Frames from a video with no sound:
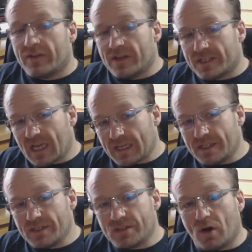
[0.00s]
The
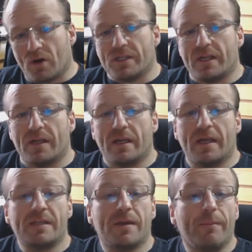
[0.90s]
Assassin's Knot
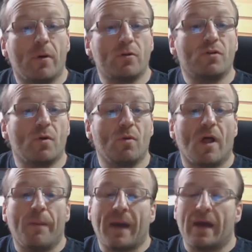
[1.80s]
is a
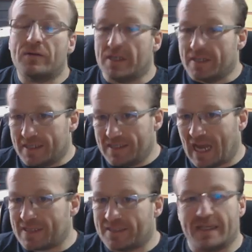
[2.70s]
module about
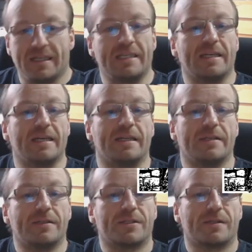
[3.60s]
dastardly
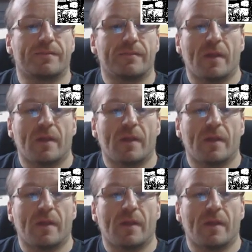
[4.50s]
deeds.